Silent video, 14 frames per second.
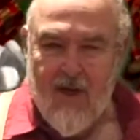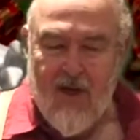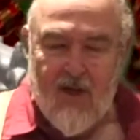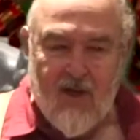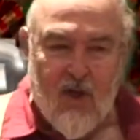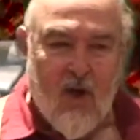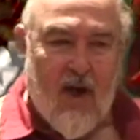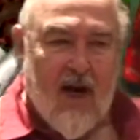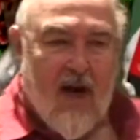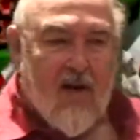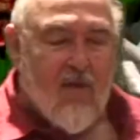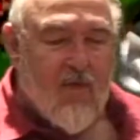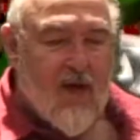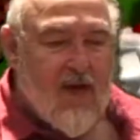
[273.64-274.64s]
So
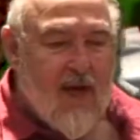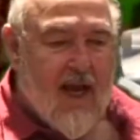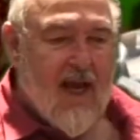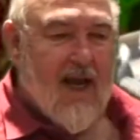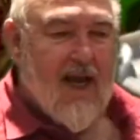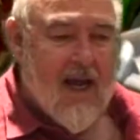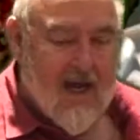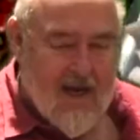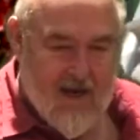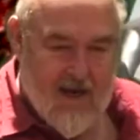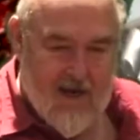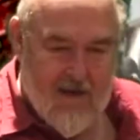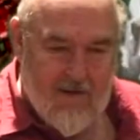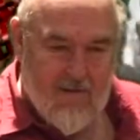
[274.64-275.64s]
every day
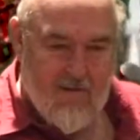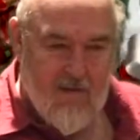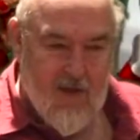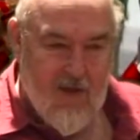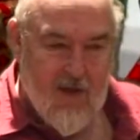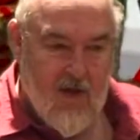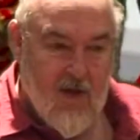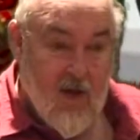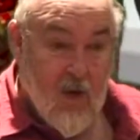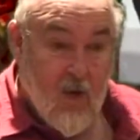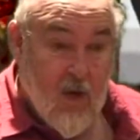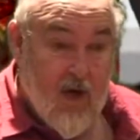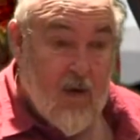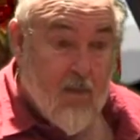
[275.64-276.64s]

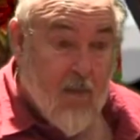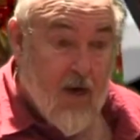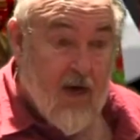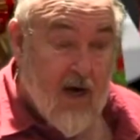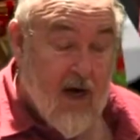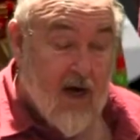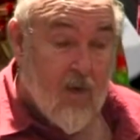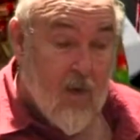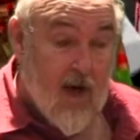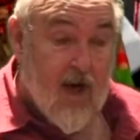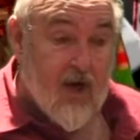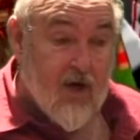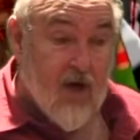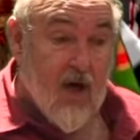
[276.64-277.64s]
we'd bring our
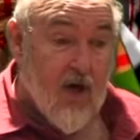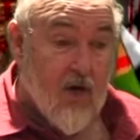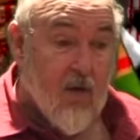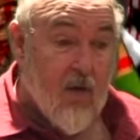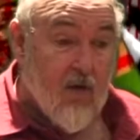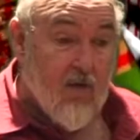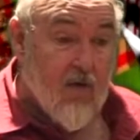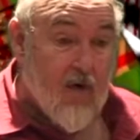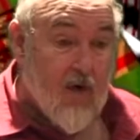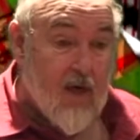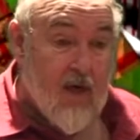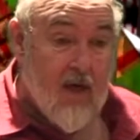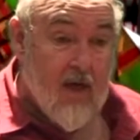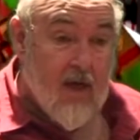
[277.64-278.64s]
granddaughter over
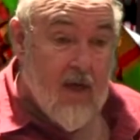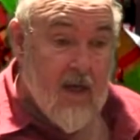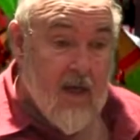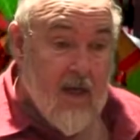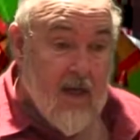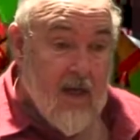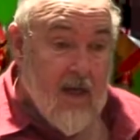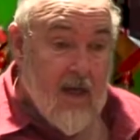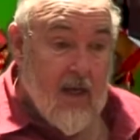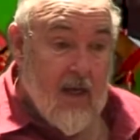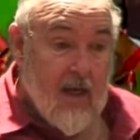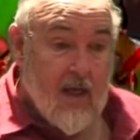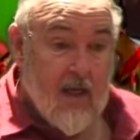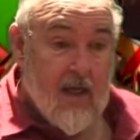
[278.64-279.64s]

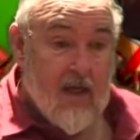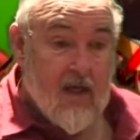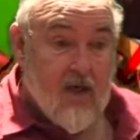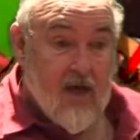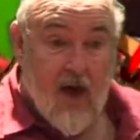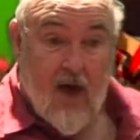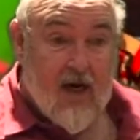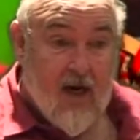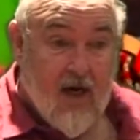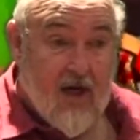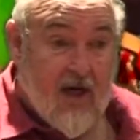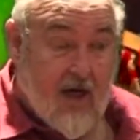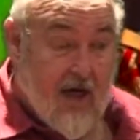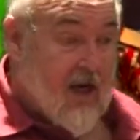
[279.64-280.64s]
and then talk
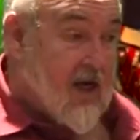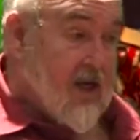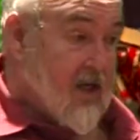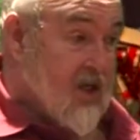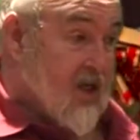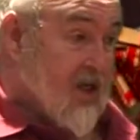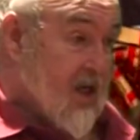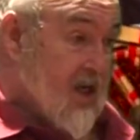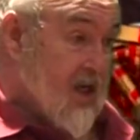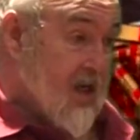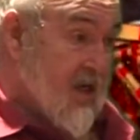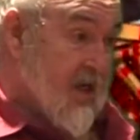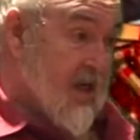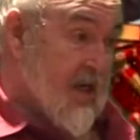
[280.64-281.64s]
our kids,
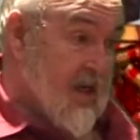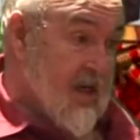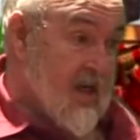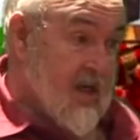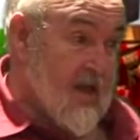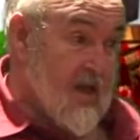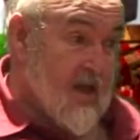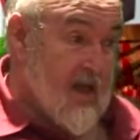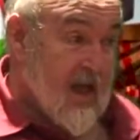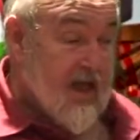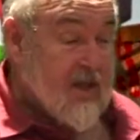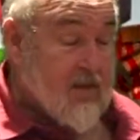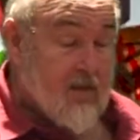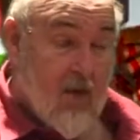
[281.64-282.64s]

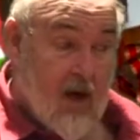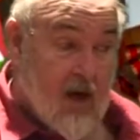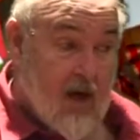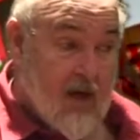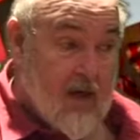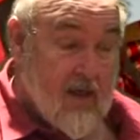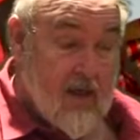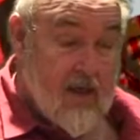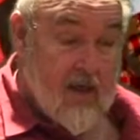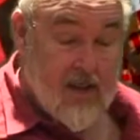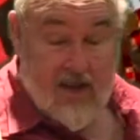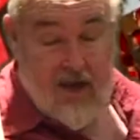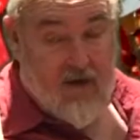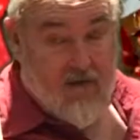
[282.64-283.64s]
that's Mark and
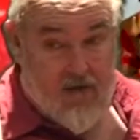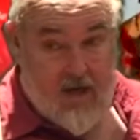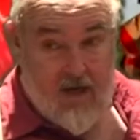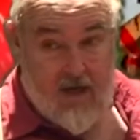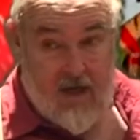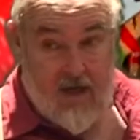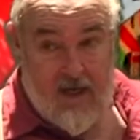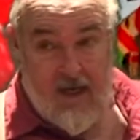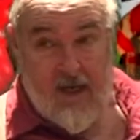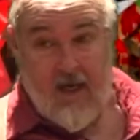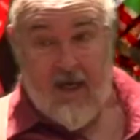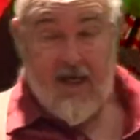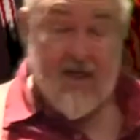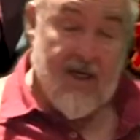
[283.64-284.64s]
Stephanie,
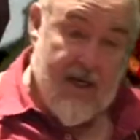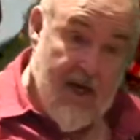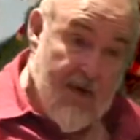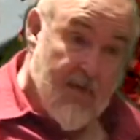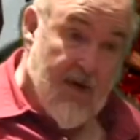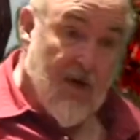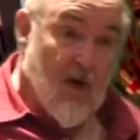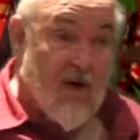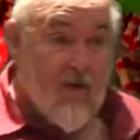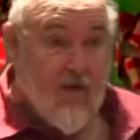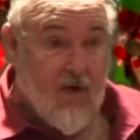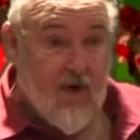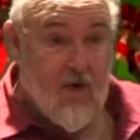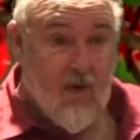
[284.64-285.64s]
into coming
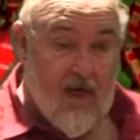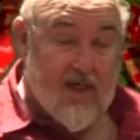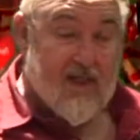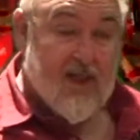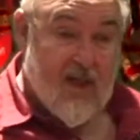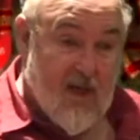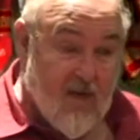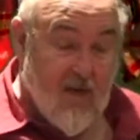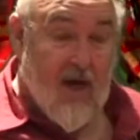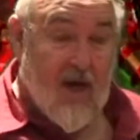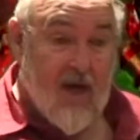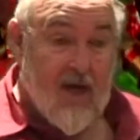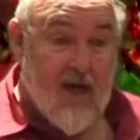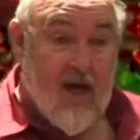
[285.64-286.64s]
over, and we'd sit
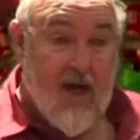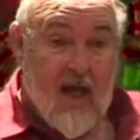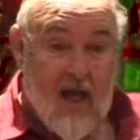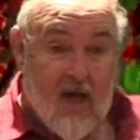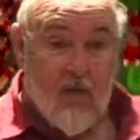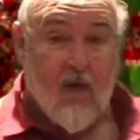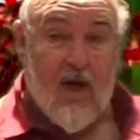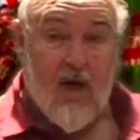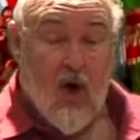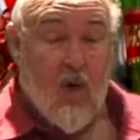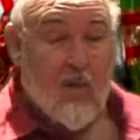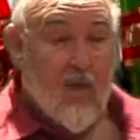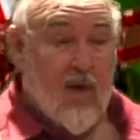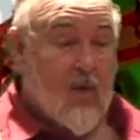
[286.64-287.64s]
around and we'd
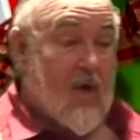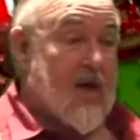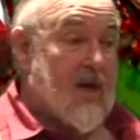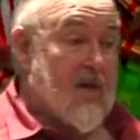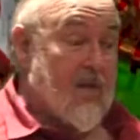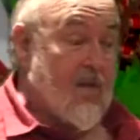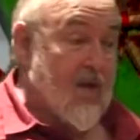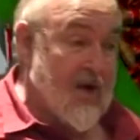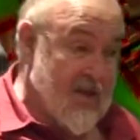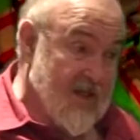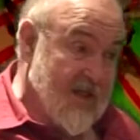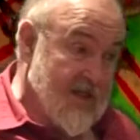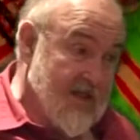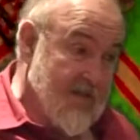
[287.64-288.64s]
open one of the
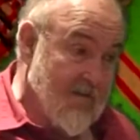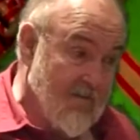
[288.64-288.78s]
presents.